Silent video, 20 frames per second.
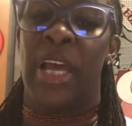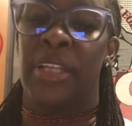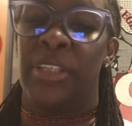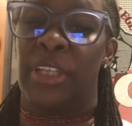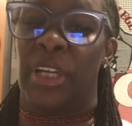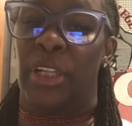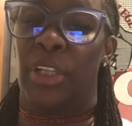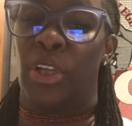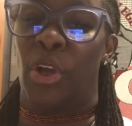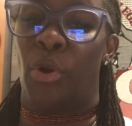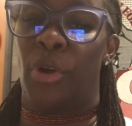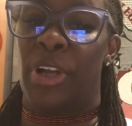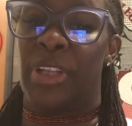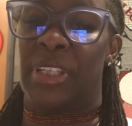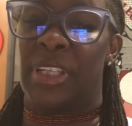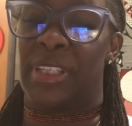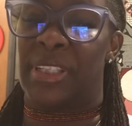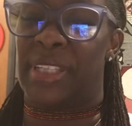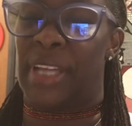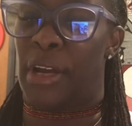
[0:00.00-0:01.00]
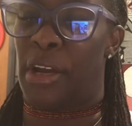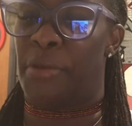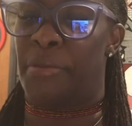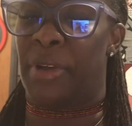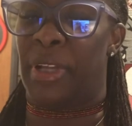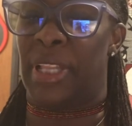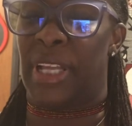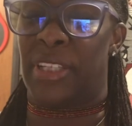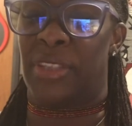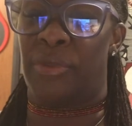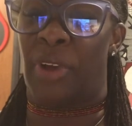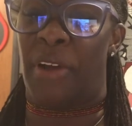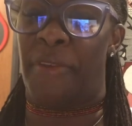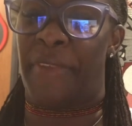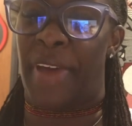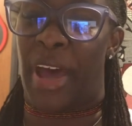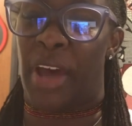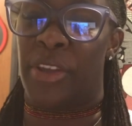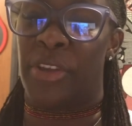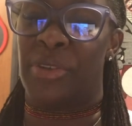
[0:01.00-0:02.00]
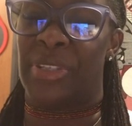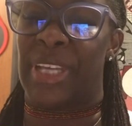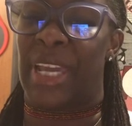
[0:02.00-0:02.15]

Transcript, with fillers: to lower the serum cholesterol values,